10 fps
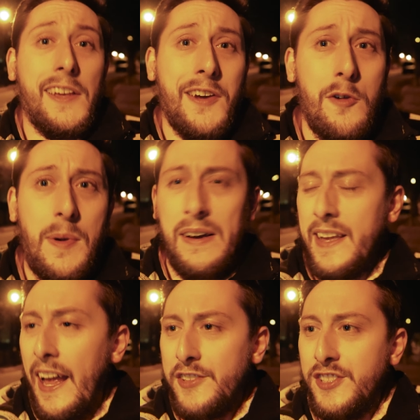I go about
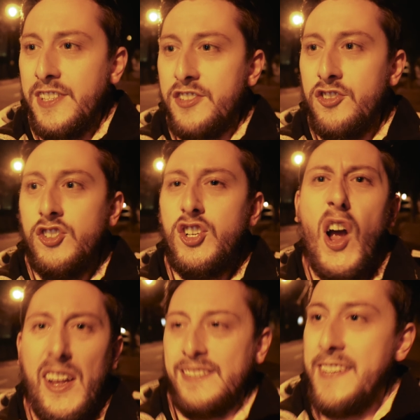catching this
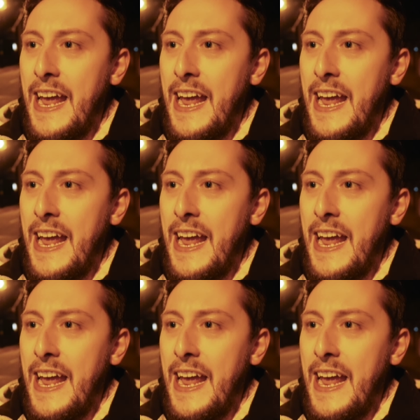giant